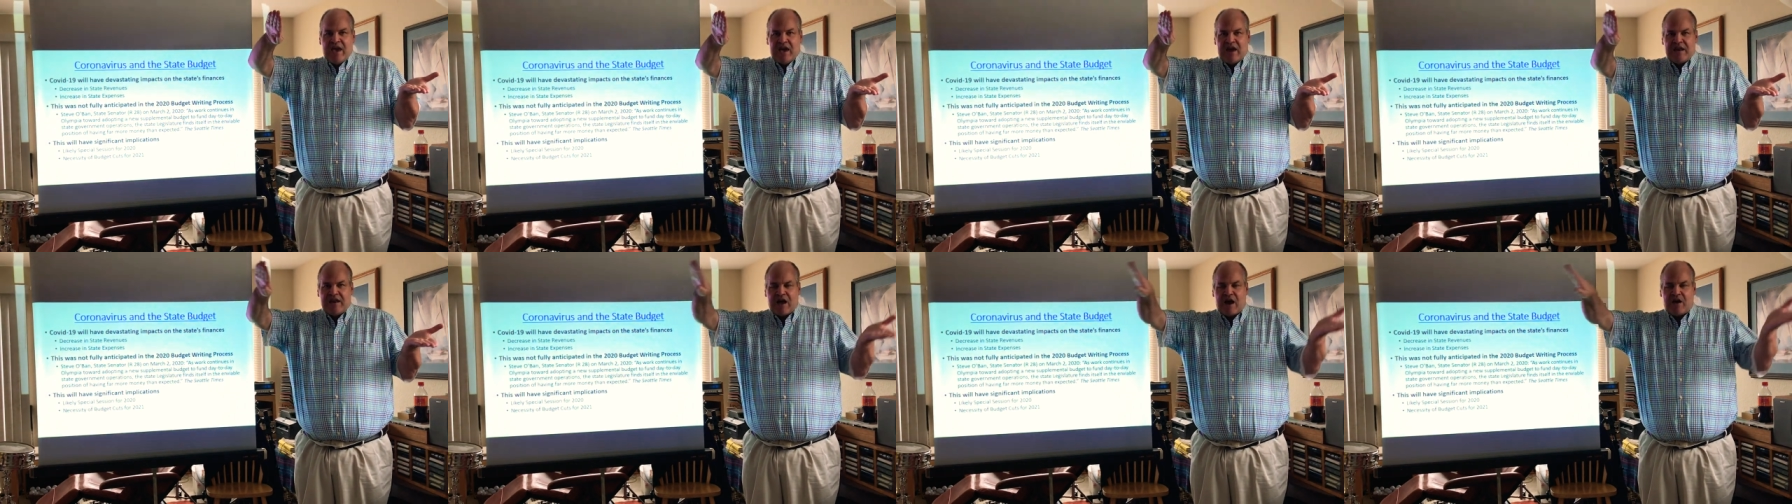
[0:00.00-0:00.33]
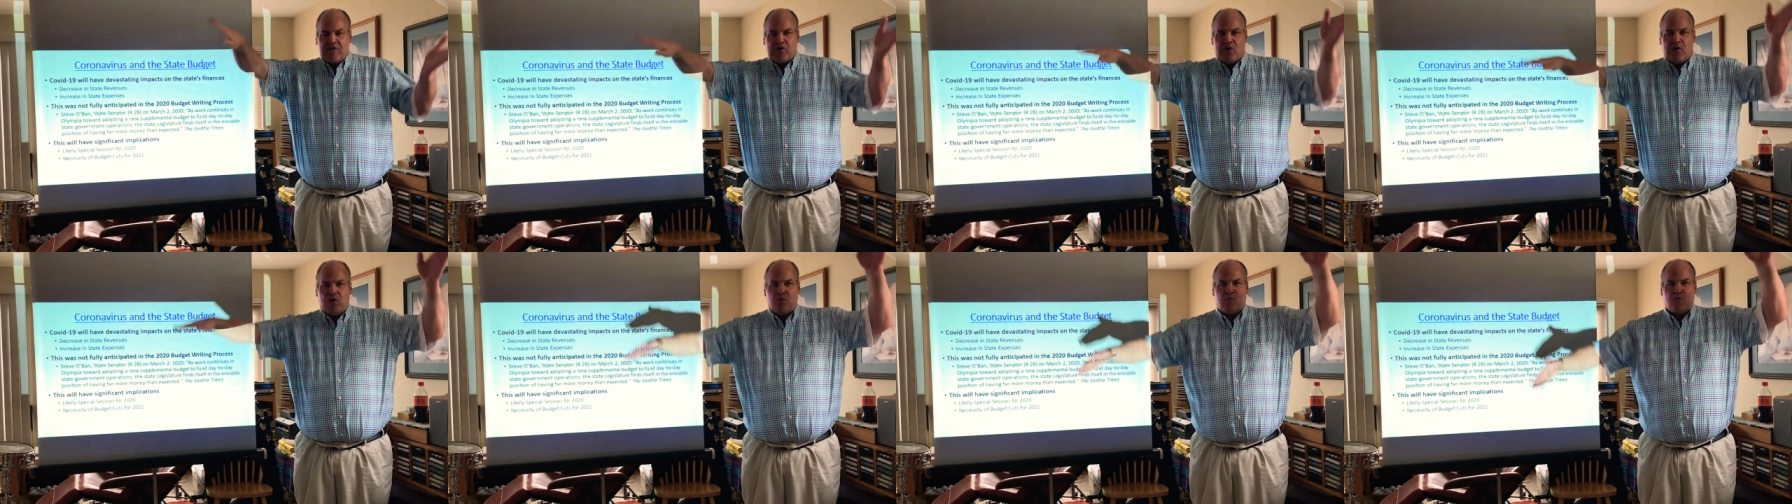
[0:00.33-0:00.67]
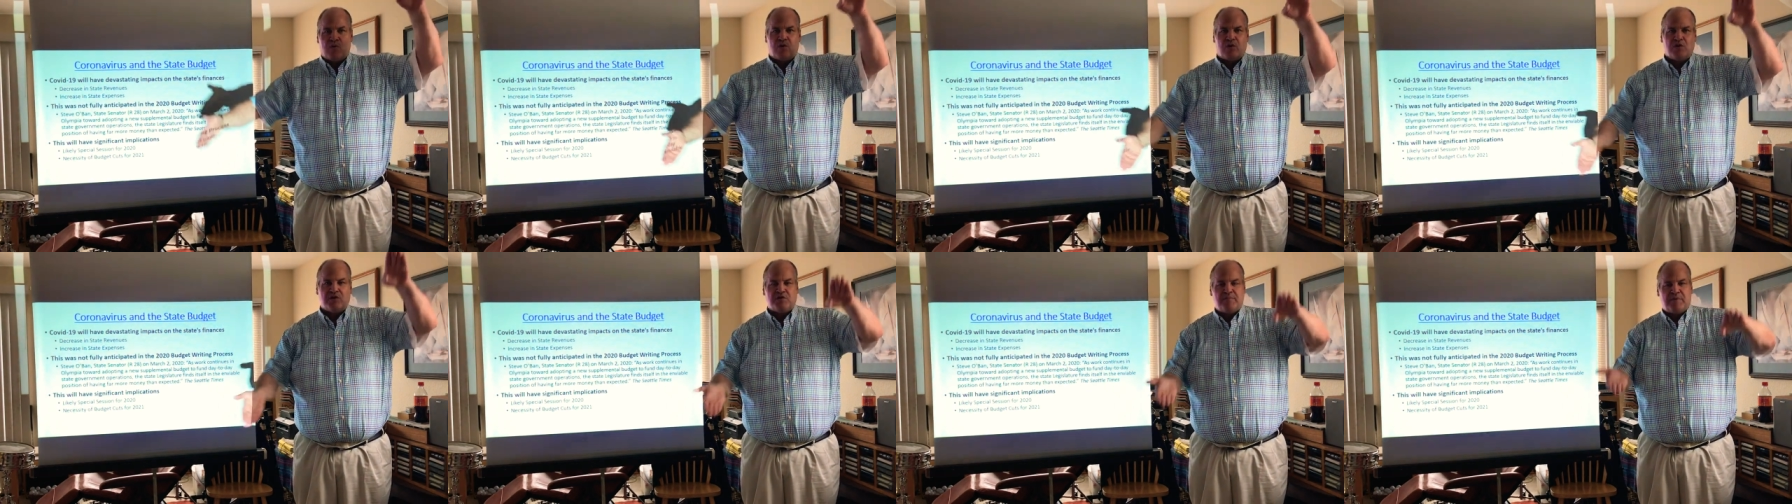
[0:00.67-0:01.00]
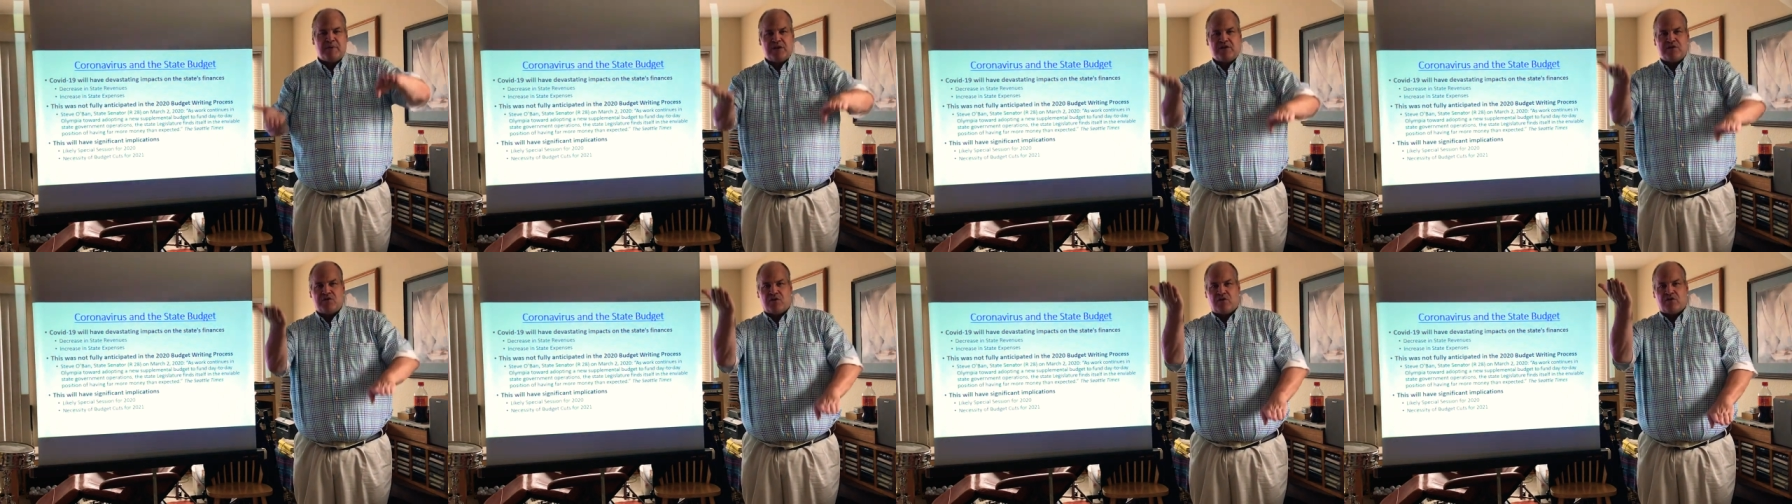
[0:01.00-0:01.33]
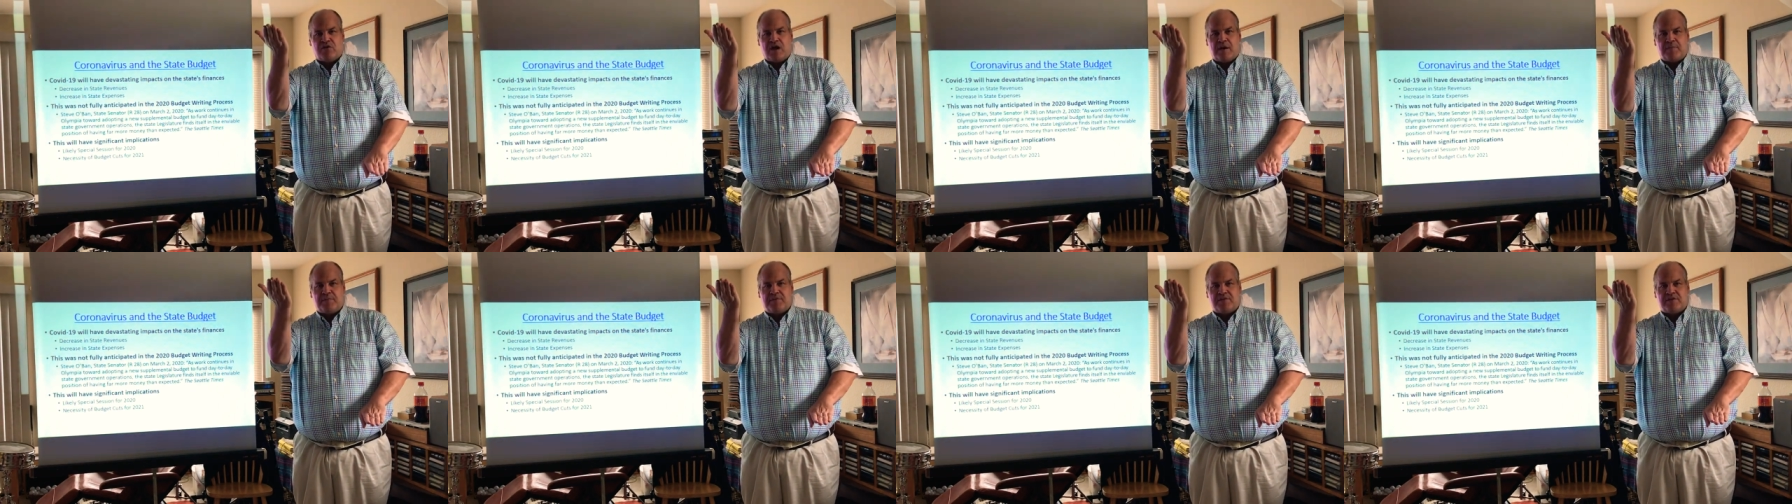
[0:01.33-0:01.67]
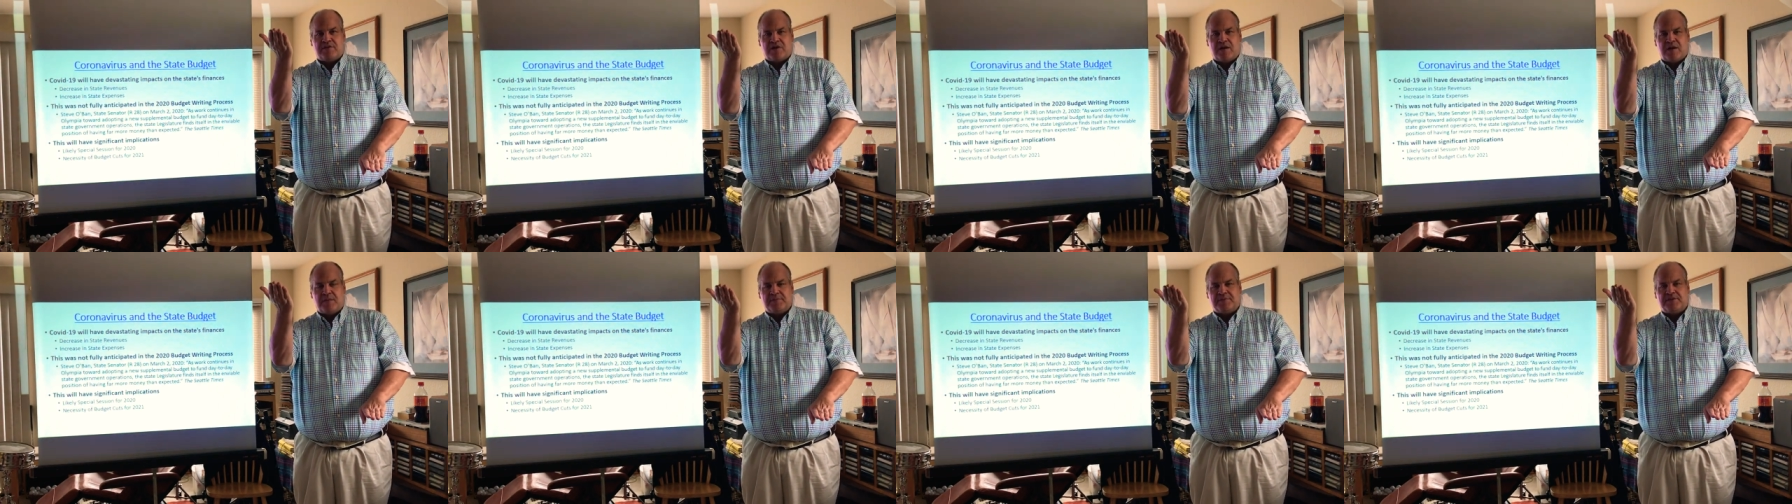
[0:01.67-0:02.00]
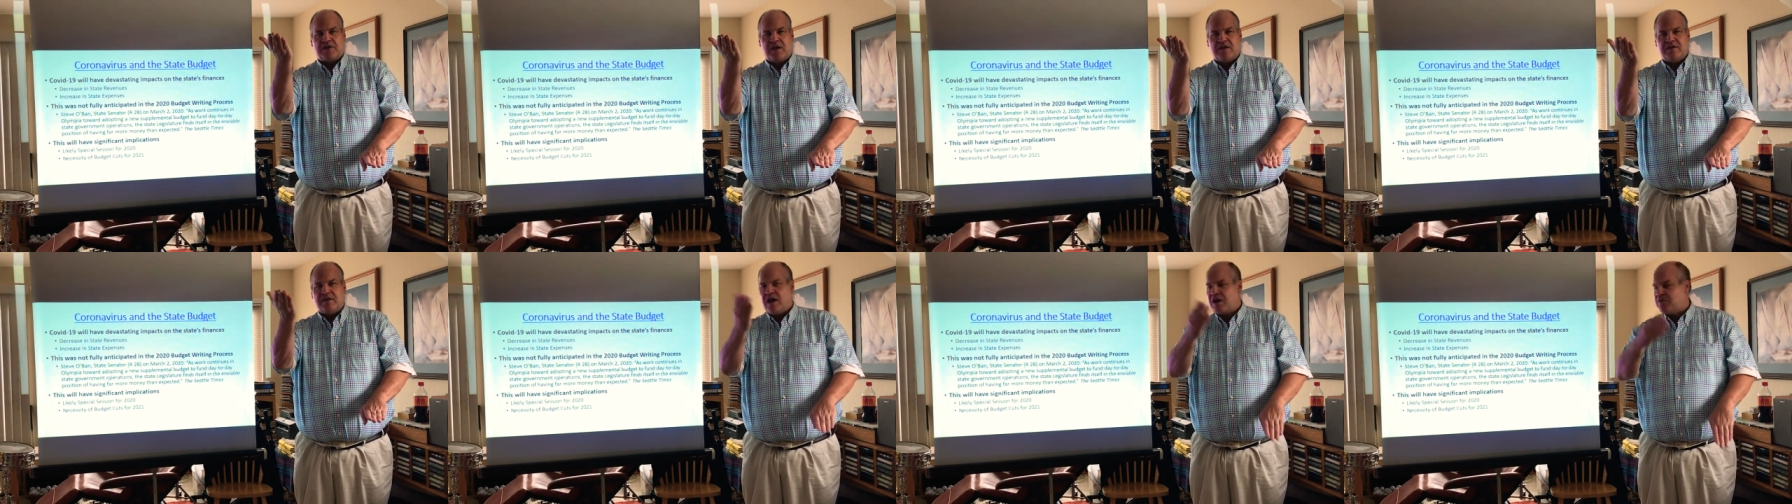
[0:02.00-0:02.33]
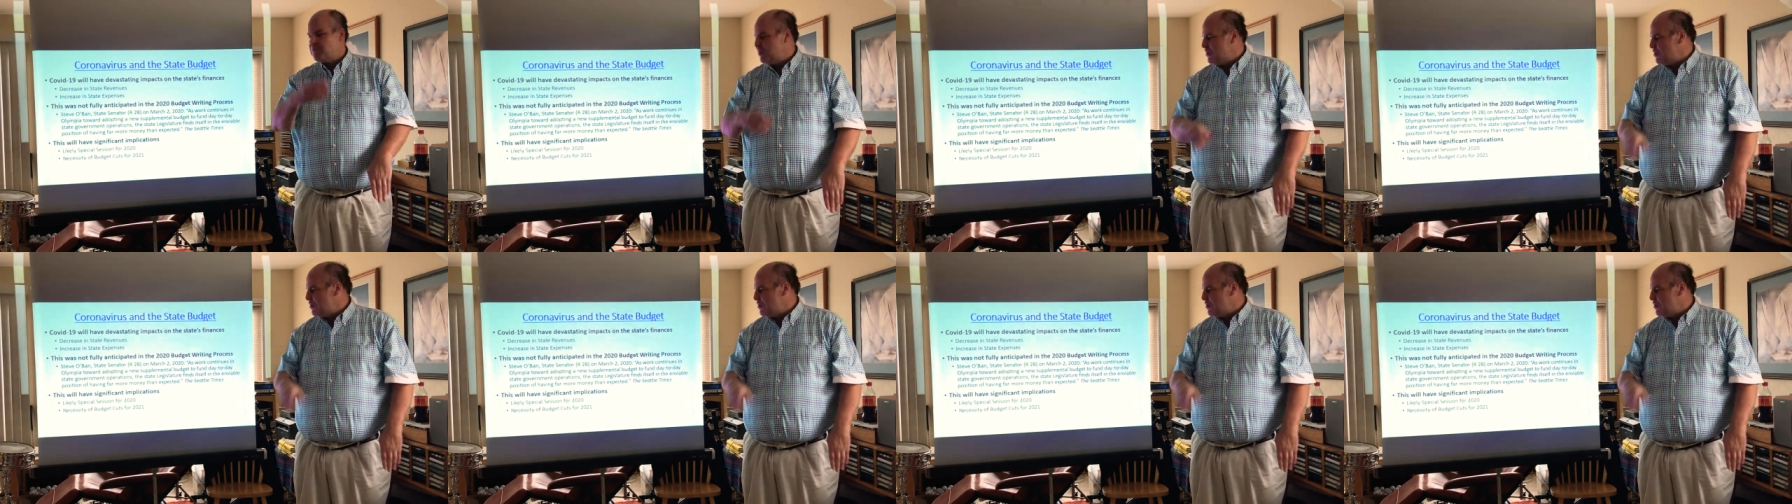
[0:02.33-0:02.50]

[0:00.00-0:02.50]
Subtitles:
and now the whole world's been turned upside down.